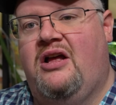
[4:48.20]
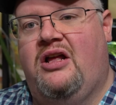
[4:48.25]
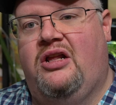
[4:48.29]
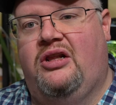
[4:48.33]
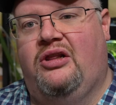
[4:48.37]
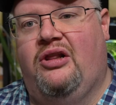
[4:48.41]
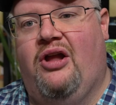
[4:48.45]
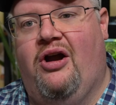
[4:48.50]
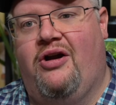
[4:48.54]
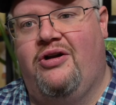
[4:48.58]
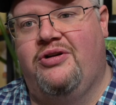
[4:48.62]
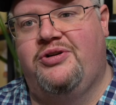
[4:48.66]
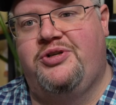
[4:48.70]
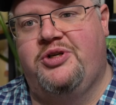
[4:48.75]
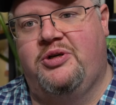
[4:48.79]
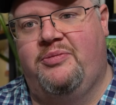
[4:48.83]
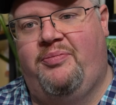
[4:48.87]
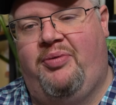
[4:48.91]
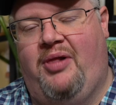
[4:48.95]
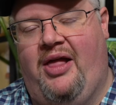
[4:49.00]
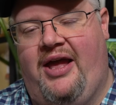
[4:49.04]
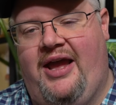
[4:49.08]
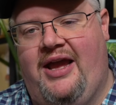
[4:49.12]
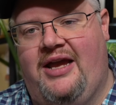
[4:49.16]
larger
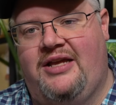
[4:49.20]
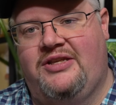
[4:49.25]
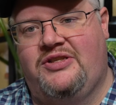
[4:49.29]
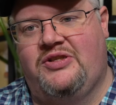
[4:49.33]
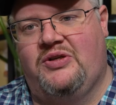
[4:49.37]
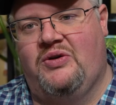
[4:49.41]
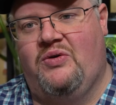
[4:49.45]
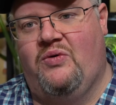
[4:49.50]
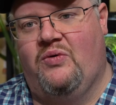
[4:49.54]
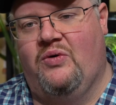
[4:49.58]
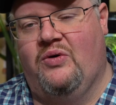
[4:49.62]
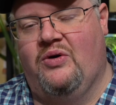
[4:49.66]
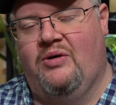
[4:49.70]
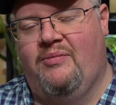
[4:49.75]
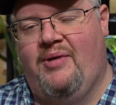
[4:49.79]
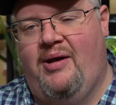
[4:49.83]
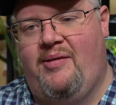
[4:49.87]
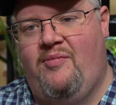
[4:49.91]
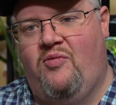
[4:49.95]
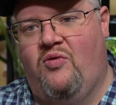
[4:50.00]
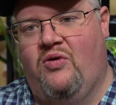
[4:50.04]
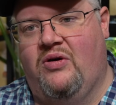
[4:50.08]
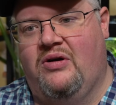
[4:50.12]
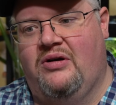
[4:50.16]
plant or my
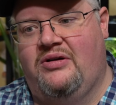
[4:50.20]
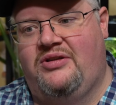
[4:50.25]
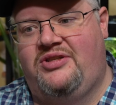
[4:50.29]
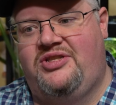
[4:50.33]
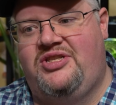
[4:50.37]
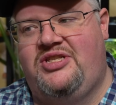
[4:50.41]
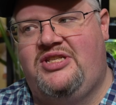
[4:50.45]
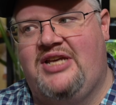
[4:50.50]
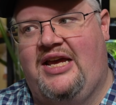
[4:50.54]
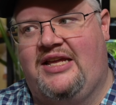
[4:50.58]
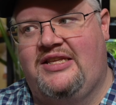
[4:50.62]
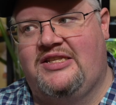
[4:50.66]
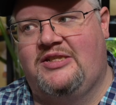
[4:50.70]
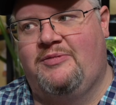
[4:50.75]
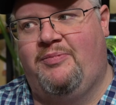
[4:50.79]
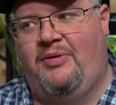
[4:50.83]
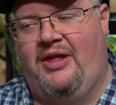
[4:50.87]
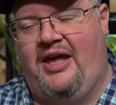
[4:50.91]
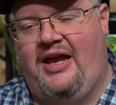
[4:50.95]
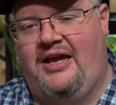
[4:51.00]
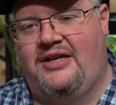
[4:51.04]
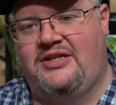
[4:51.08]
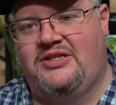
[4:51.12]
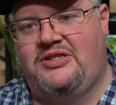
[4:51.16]
more dense
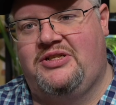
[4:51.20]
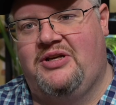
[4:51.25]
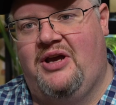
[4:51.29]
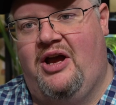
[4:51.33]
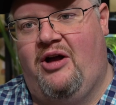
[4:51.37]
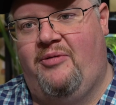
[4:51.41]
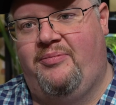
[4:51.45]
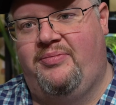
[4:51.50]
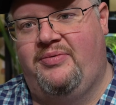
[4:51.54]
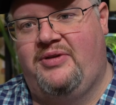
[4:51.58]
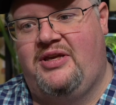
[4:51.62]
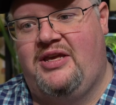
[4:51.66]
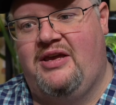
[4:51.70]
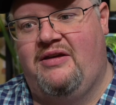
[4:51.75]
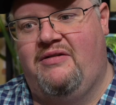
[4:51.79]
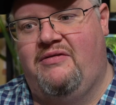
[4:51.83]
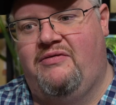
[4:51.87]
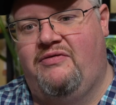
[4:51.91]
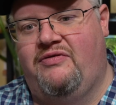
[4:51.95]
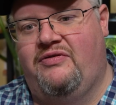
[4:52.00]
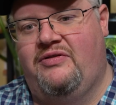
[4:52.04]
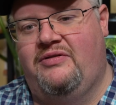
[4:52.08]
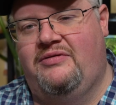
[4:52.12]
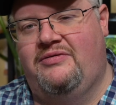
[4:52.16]
plant to help
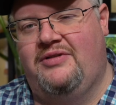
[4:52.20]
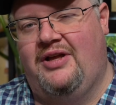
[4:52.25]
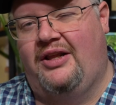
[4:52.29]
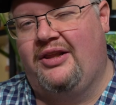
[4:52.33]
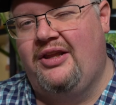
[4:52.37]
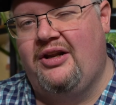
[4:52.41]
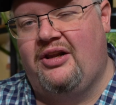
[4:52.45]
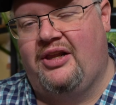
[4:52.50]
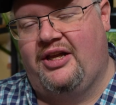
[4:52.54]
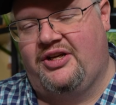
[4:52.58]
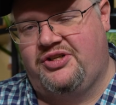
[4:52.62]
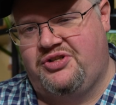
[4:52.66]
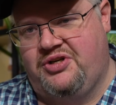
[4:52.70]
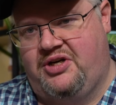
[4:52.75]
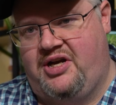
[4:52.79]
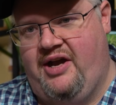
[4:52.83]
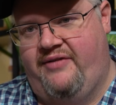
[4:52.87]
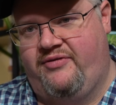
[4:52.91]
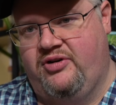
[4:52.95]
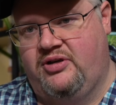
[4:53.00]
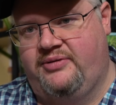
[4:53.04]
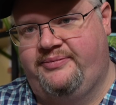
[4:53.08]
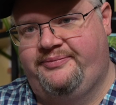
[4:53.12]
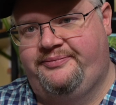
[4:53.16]
give a little extra
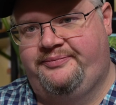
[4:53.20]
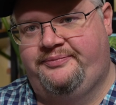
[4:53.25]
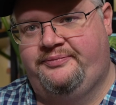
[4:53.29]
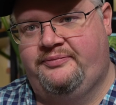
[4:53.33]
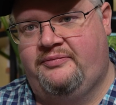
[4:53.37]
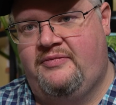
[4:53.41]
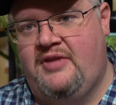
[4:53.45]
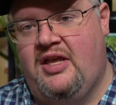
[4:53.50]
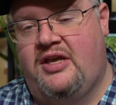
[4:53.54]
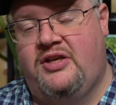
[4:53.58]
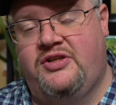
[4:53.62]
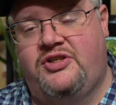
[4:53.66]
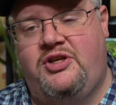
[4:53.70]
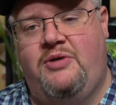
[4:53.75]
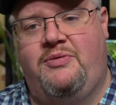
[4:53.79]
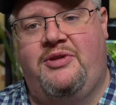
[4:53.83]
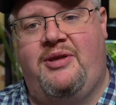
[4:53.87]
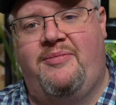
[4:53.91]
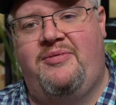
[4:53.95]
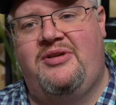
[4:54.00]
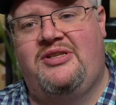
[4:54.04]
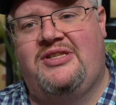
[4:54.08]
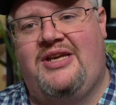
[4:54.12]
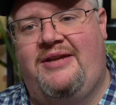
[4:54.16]
cover. So with
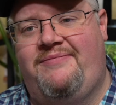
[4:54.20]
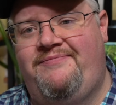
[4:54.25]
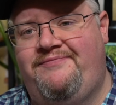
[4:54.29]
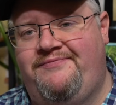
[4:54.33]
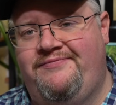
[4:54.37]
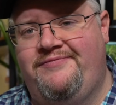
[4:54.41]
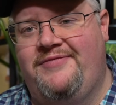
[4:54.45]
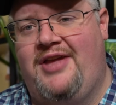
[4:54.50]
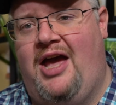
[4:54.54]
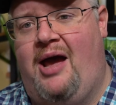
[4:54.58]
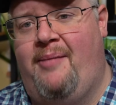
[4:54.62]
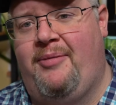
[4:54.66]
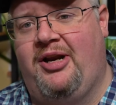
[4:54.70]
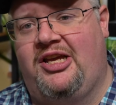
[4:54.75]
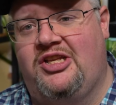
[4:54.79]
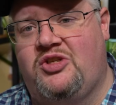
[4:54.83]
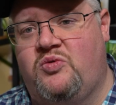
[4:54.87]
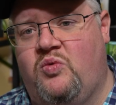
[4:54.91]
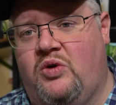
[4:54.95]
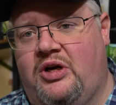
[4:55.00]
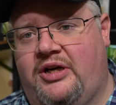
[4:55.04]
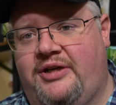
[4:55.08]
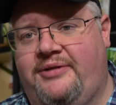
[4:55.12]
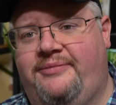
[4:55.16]
that being said, I'm going to get
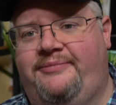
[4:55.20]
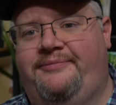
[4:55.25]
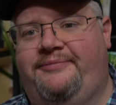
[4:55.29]
to work.